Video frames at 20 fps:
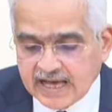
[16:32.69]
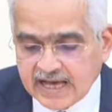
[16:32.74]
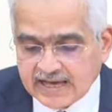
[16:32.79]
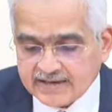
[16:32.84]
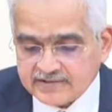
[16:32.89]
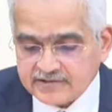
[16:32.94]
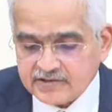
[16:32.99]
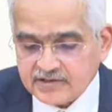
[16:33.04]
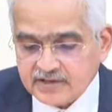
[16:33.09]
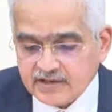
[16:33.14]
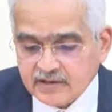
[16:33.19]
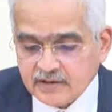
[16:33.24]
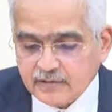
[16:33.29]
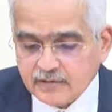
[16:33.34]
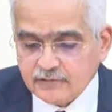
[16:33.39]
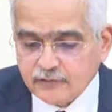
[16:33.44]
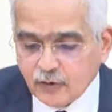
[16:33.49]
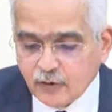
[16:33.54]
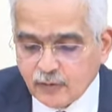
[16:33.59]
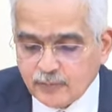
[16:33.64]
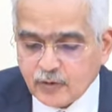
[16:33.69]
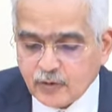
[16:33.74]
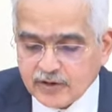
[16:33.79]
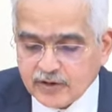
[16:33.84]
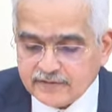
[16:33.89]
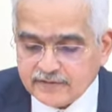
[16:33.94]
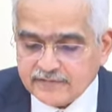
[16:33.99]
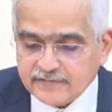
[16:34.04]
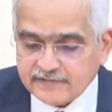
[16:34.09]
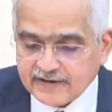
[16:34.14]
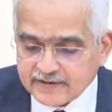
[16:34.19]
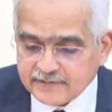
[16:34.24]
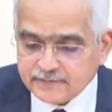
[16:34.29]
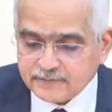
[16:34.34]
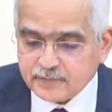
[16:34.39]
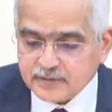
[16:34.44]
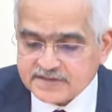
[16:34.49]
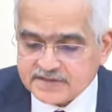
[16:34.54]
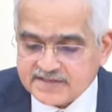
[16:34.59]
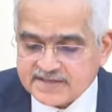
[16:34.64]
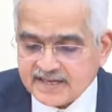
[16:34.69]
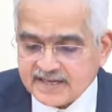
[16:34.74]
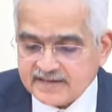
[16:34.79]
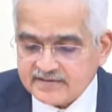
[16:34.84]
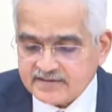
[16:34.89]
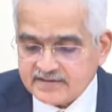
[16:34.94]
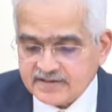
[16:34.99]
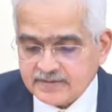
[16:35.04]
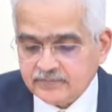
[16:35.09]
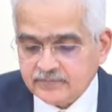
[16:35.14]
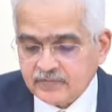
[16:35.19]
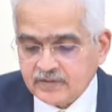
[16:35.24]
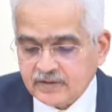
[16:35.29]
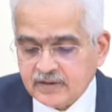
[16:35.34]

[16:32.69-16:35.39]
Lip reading: at 4.5%.